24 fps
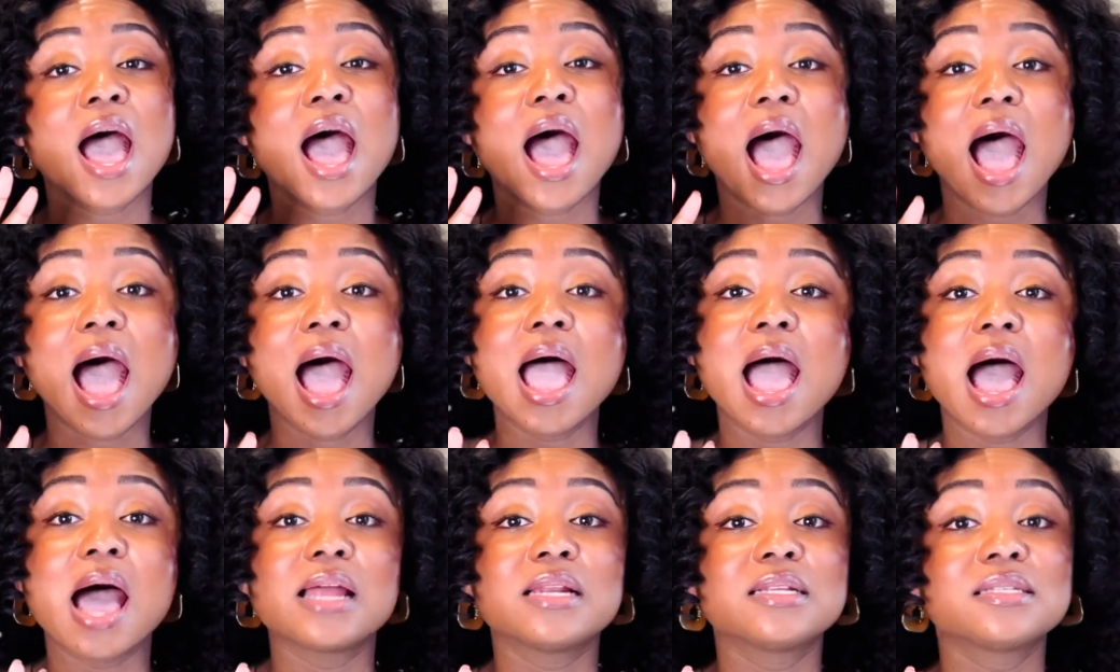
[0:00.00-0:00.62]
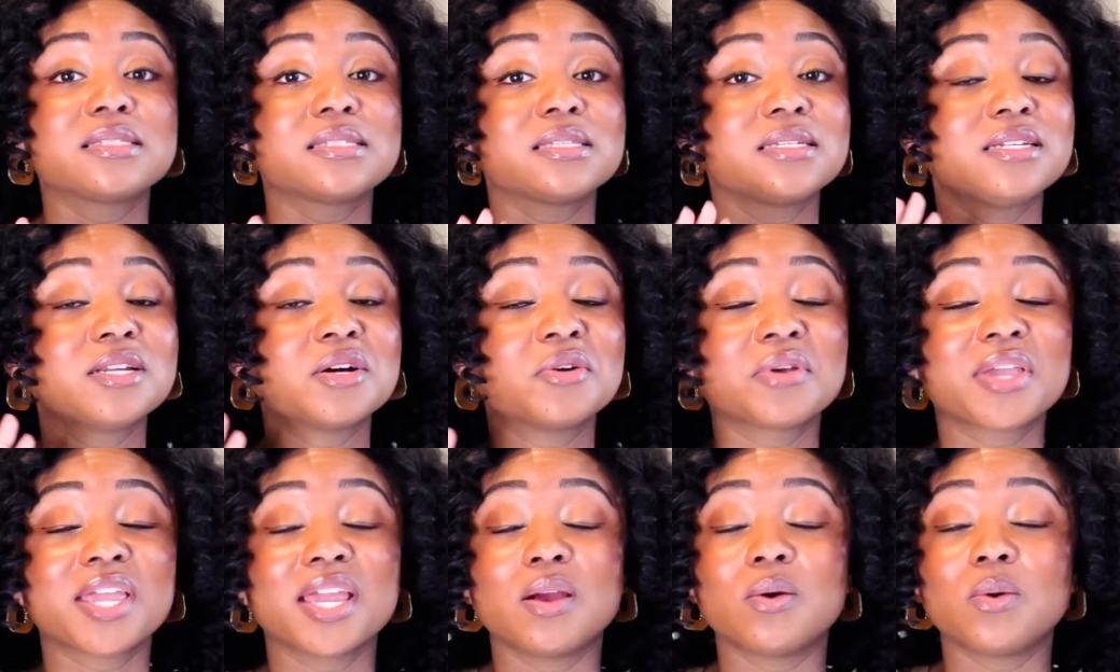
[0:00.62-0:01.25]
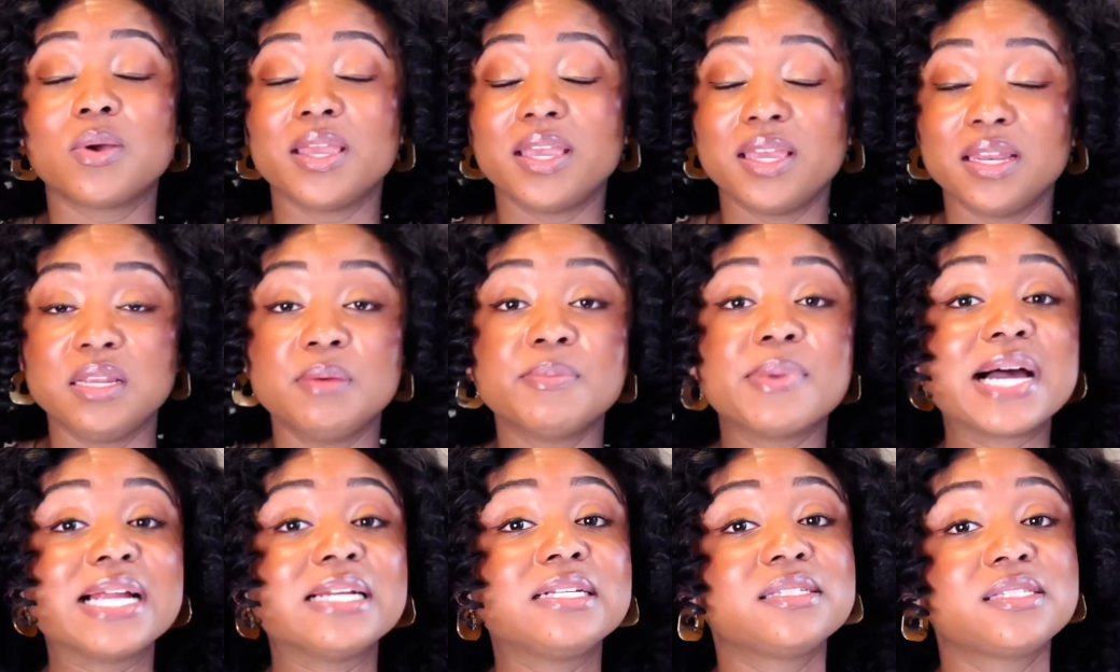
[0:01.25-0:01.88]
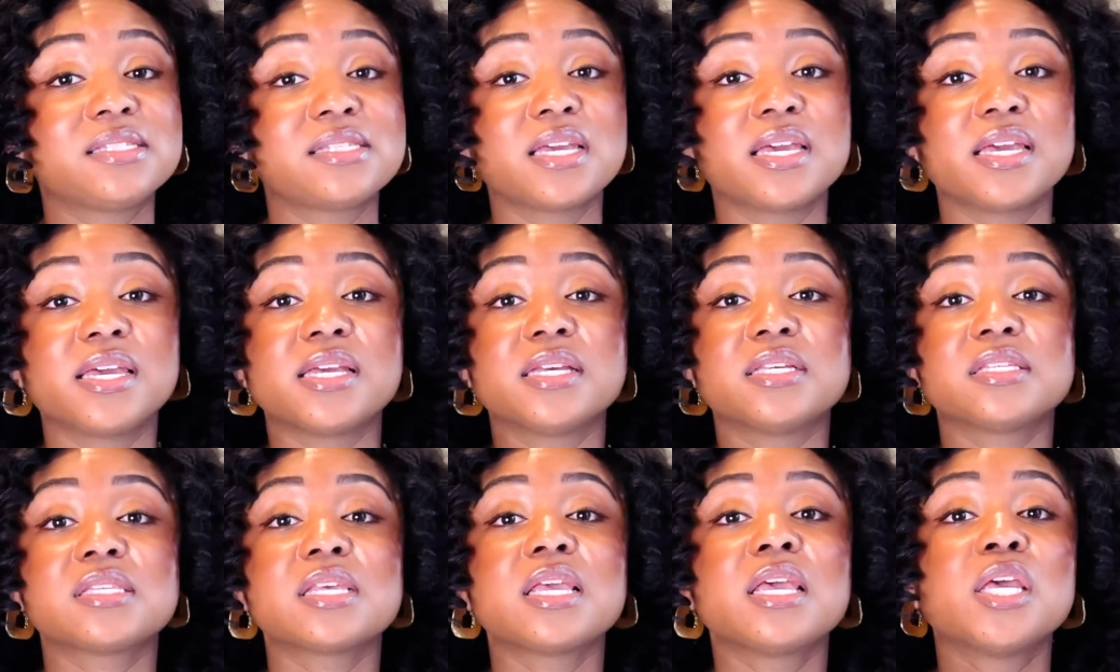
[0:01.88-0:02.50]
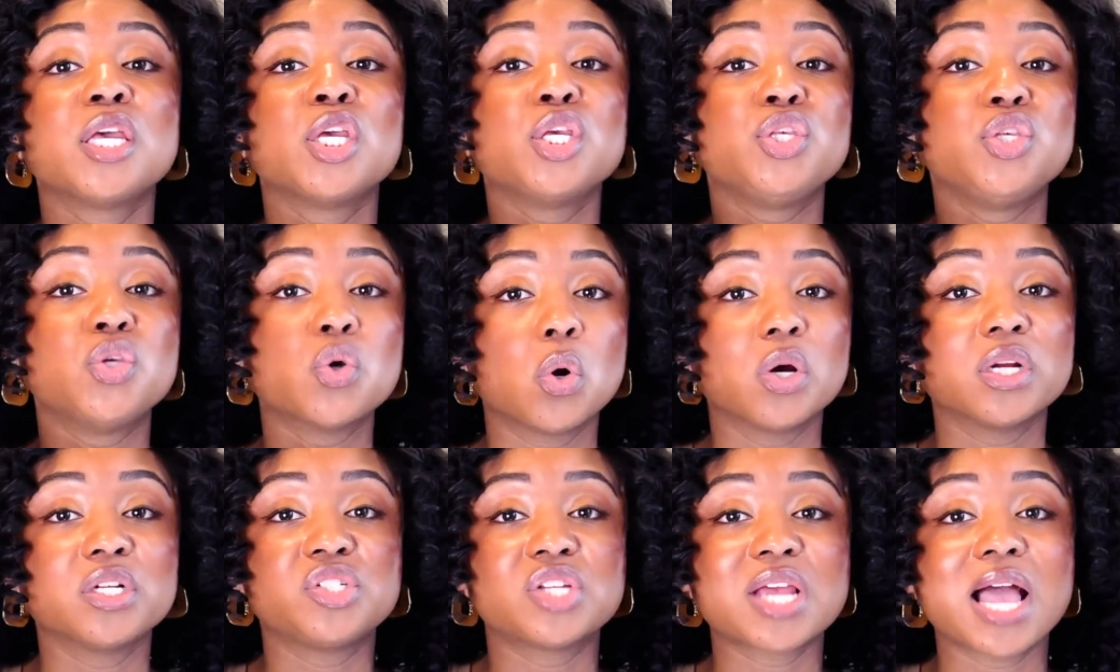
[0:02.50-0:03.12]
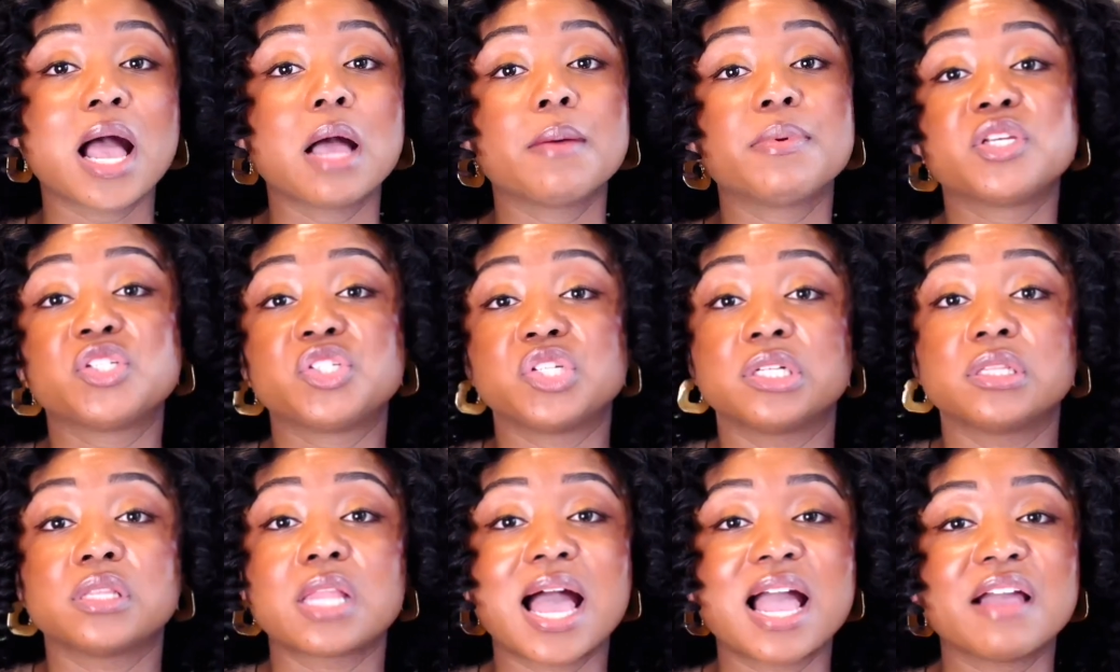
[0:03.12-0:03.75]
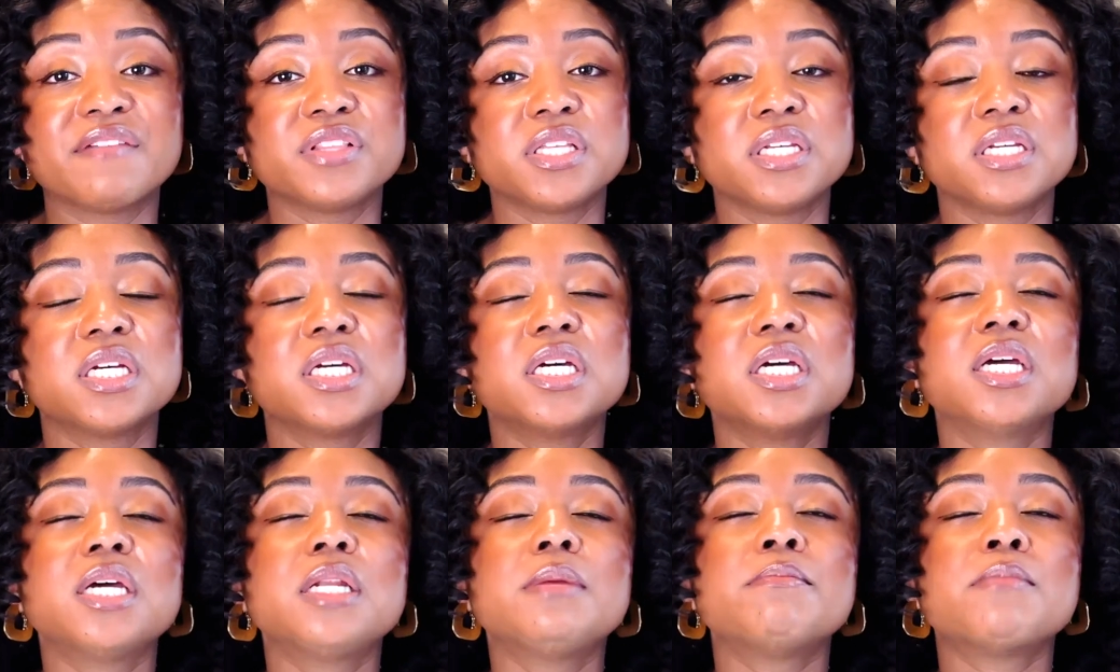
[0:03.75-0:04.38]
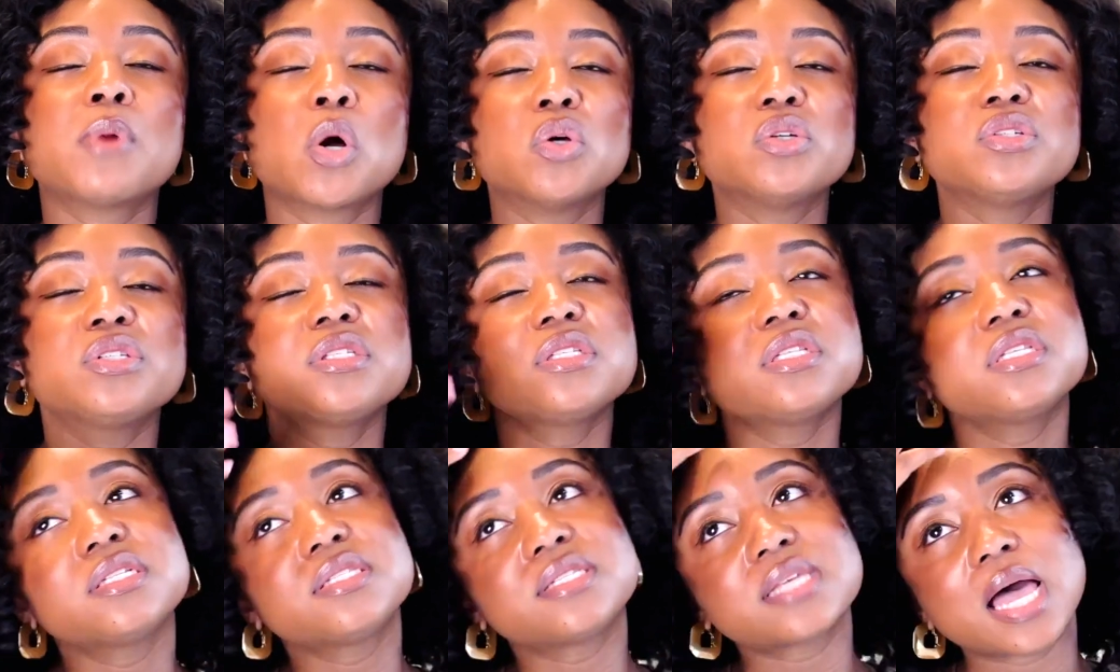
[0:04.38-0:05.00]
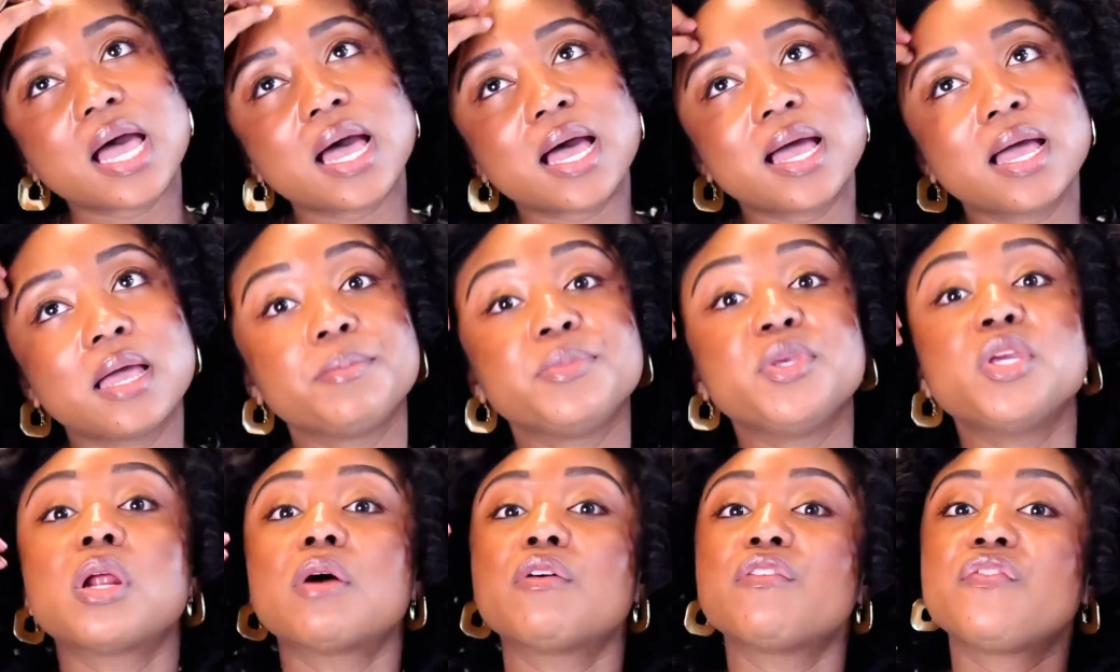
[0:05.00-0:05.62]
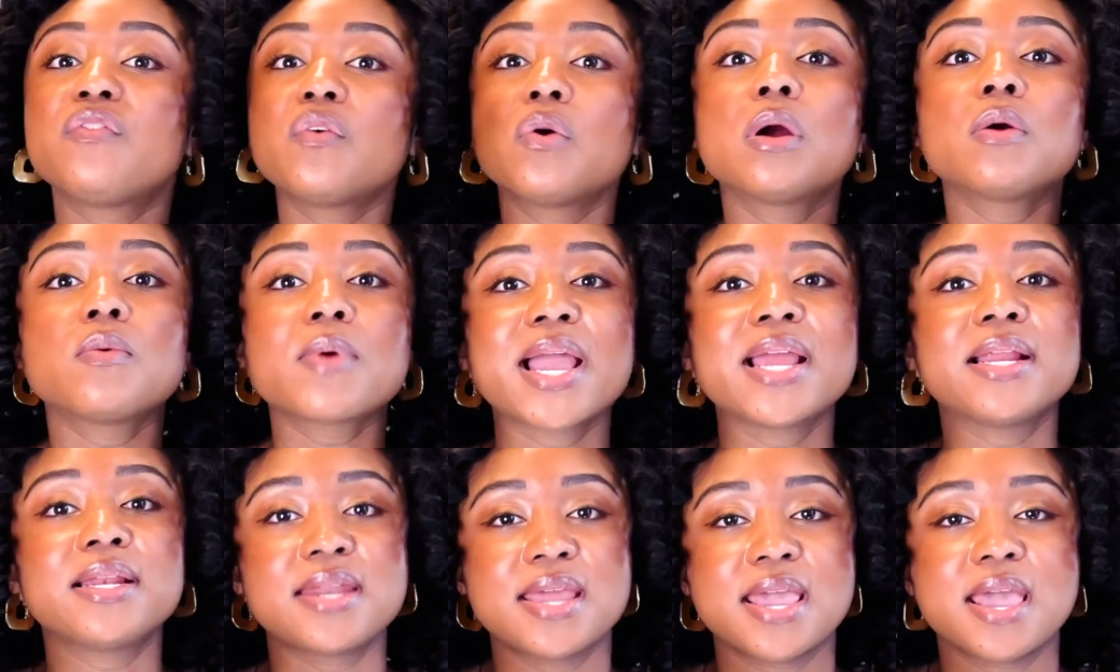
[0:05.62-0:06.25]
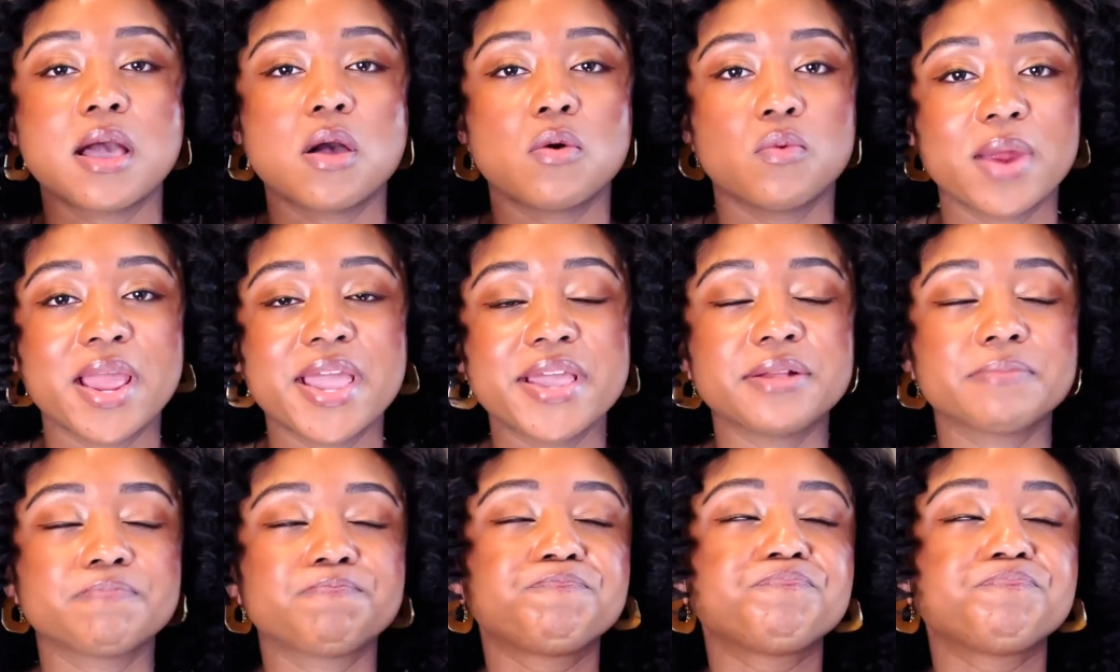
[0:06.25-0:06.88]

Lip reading: I honestly don't care what anybody says. Your job is your livelihood. Most of the time, for right now, right?